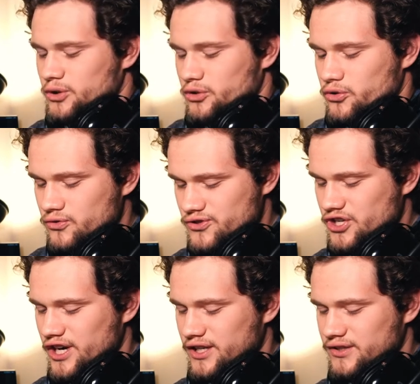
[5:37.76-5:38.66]
Cruise
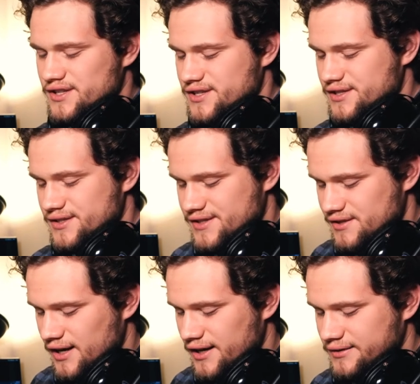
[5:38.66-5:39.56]
checklist
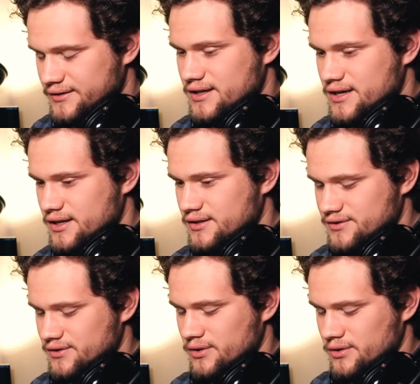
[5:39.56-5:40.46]
set.
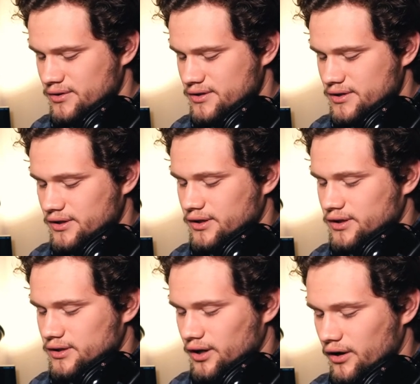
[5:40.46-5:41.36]
So,
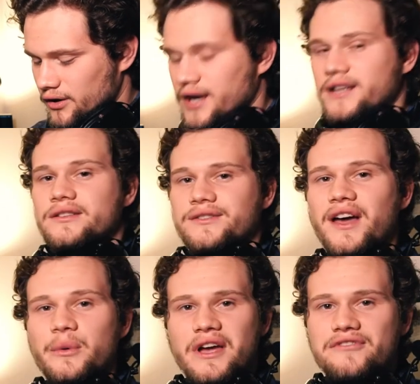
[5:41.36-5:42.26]
all right.
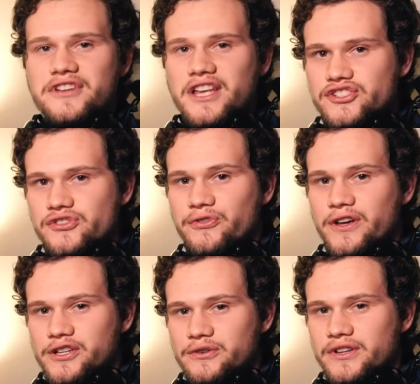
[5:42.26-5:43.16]
Now we have an engine
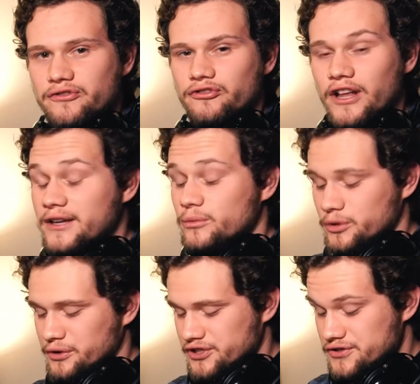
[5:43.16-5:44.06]
failure in flight. What
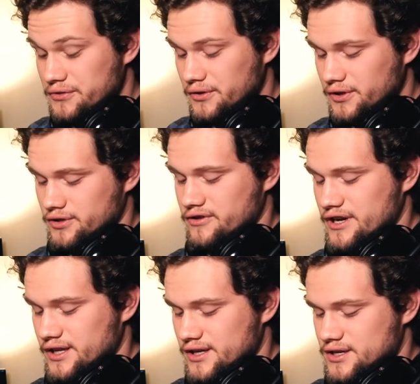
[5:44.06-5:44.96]
are we gonna do? All
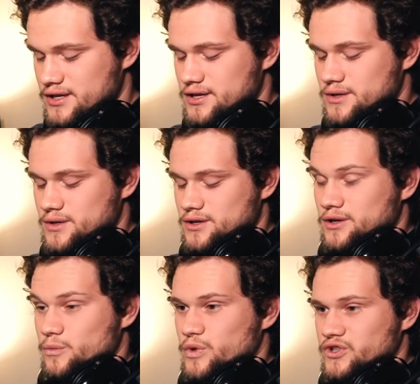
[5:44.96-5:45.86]
right.
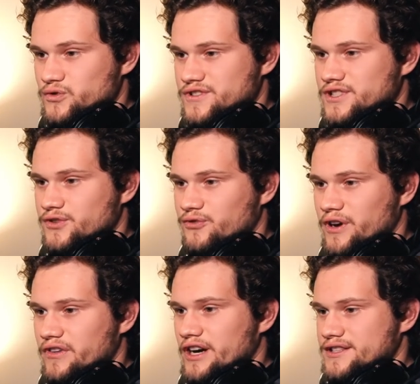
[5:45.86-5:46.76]
Pitch for
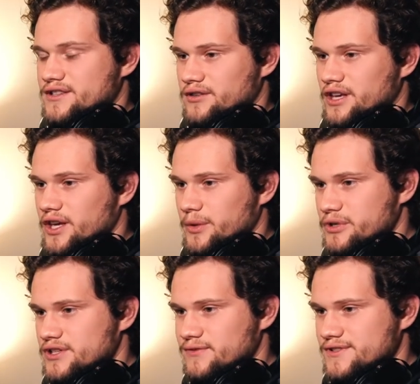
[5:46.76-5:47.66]
65 knots. Okay, I'm
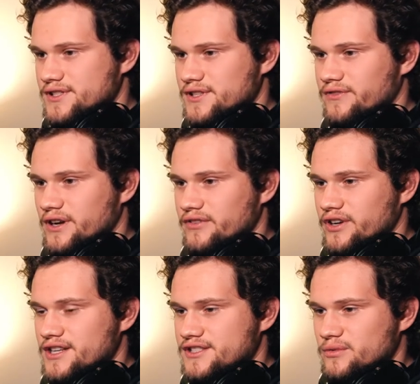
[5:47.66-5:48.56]
pitching for 65
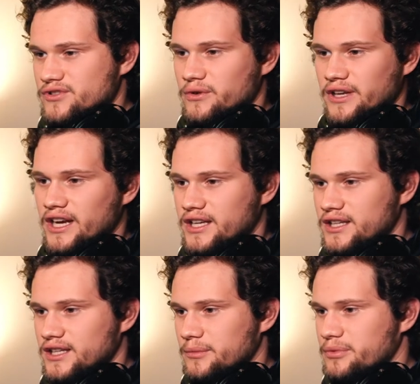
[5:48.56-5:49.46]
knots. I was going
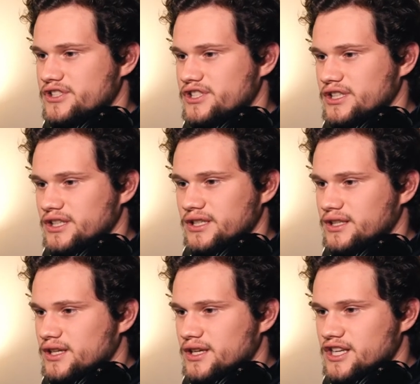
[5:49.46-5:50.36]
80. I'm
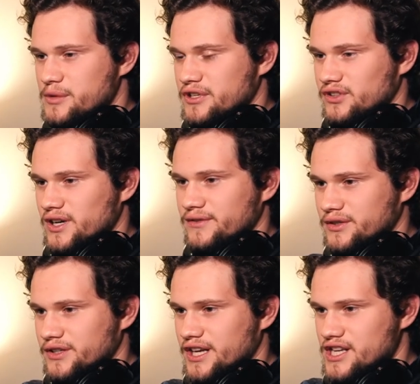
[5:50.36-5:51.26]
pitching, keeping it
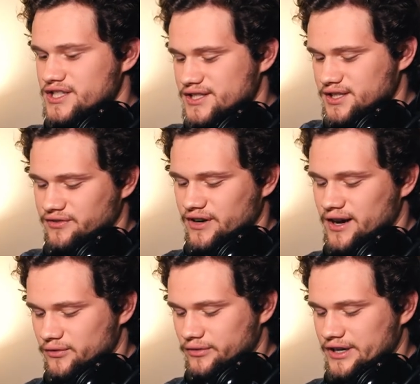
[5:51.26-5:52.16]
level, catching
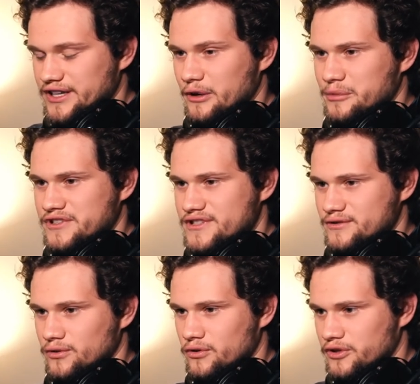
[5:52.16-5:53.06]
65. All right now I'm gonna
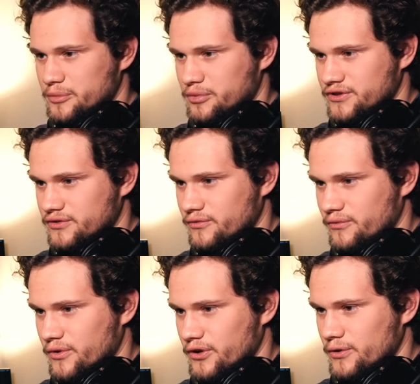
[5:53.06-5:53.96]
slowly
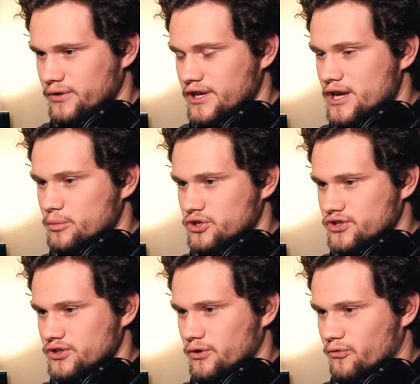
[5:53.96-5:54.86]
put the yoke, push
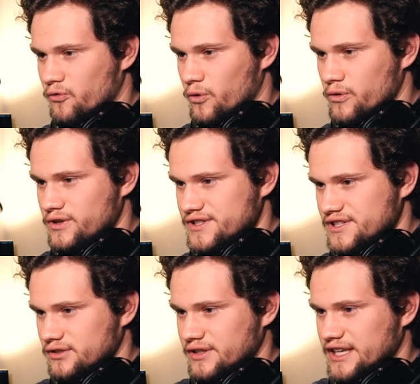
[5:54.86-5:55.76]
the yoke forward
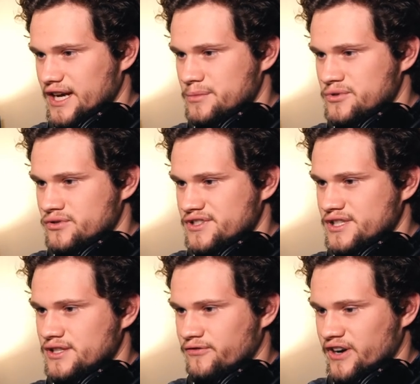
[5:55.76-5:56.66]
until I capture
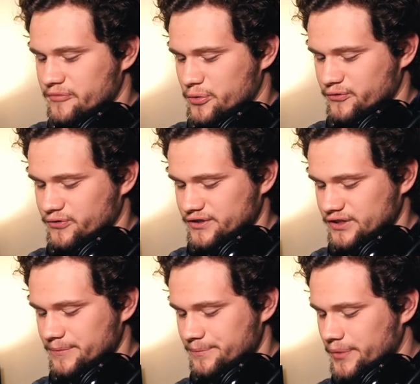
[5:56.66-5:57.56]
65
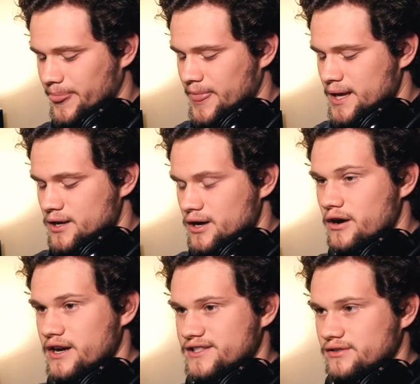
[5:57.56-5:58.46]
perfectly. All
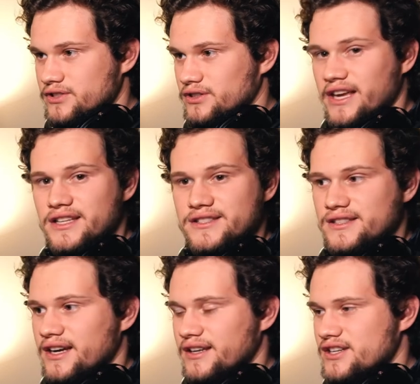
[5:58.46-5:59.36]
right, select so like the landing
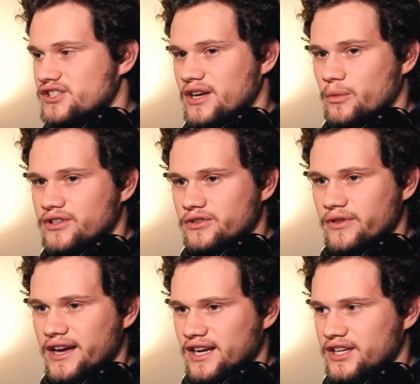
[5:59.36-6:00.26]
site. And actually, I want to do
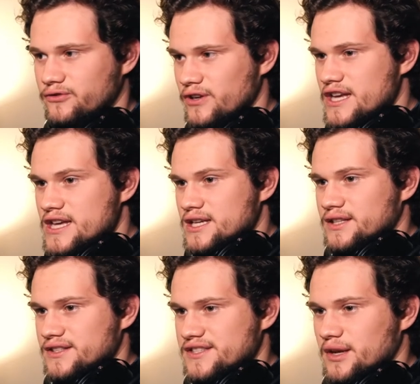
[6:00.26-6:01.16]
that kind of
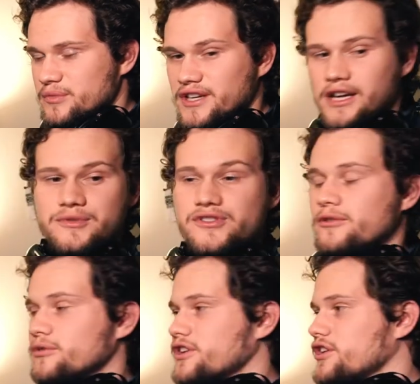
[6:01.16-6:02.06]
the same time. So
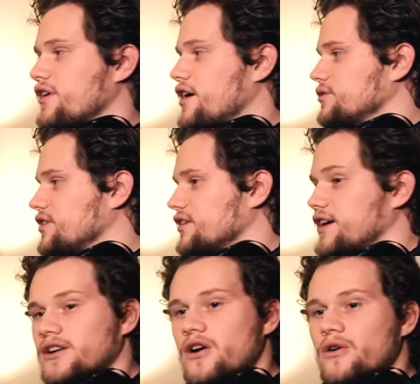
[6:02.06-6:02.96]
I'm looking around, looking
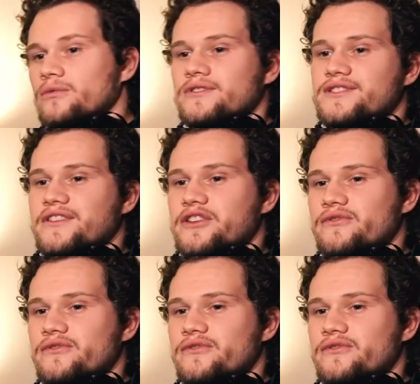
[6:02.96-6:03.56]
land. Oh, let's land